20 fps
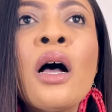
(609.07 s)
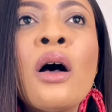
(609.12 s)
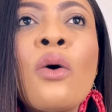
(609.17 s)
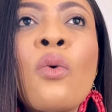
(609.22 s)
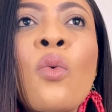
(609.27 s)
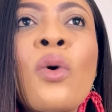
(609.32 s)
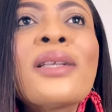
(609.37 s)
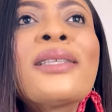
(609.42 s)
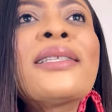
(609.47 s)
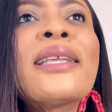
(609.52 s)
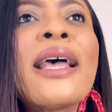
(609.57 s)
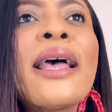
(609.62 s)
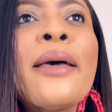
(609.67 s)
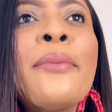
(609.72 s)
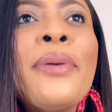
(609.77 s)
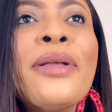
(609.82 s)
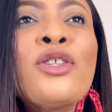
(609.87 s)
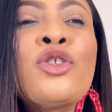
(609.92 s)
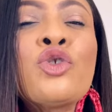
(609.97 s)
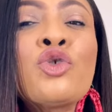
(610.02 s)
was
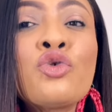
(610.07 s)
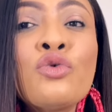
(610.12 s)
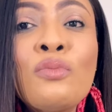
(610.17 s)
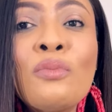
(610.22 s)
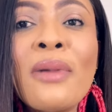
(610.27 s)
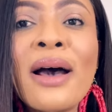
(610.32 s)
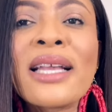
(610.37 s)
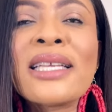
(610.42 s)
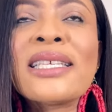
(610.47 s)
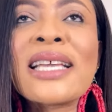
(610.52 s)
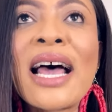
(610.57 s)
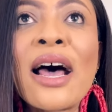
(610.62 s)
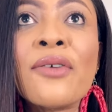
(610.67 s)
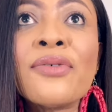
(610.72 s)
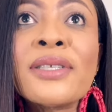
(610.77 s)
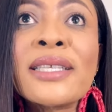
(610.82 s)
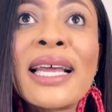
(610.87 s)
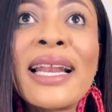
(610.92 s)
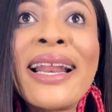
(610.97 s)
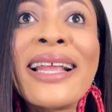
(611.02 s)
a bit too much
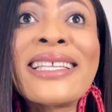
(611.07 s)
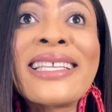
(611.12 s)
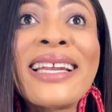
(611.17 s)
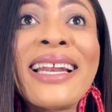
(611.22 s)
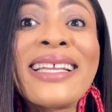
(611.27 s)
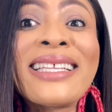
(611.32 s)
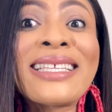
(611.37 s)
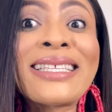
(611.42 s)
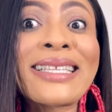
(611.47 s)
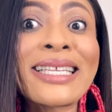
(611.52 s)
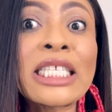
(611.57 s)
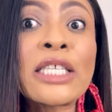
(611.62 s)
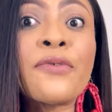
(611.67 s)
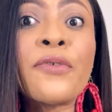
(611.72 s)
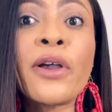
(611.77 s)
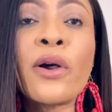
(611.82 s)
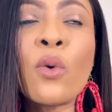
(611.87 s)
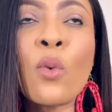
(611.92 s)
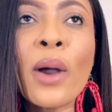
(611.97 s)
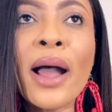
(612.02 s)
after letting it sit
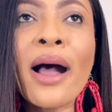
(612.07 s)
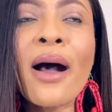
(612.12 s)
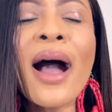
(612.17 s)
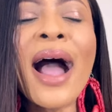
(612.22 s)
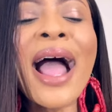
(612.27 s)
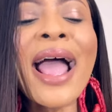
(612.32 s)
for a while.